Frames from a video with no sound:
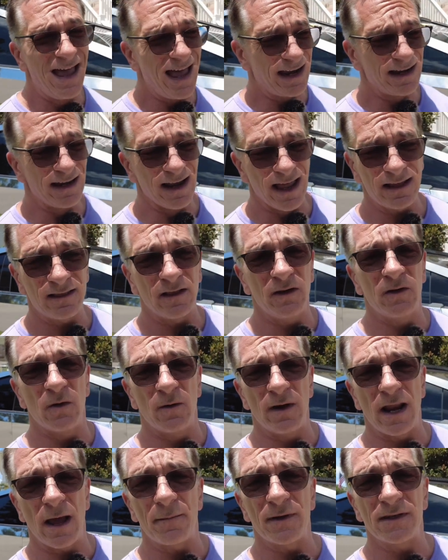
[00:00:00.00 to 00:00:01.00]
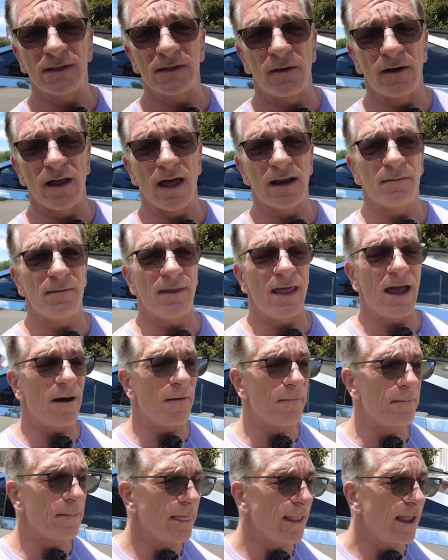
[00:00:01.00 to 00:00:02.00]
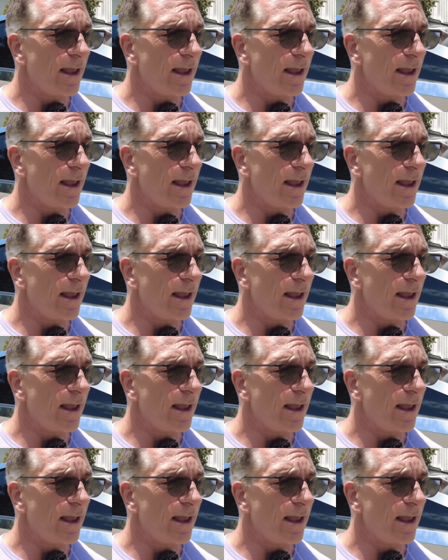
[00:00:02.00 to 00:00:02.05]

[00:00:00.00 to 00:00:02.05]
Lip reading: and likely do an episode on them. Now,